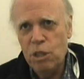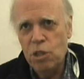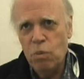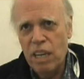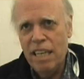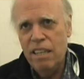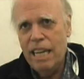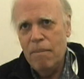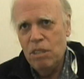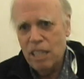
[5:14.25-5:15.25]
which is what good
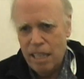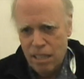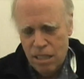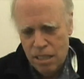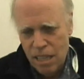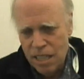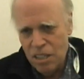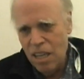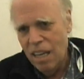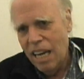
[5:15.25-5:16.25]
game design does.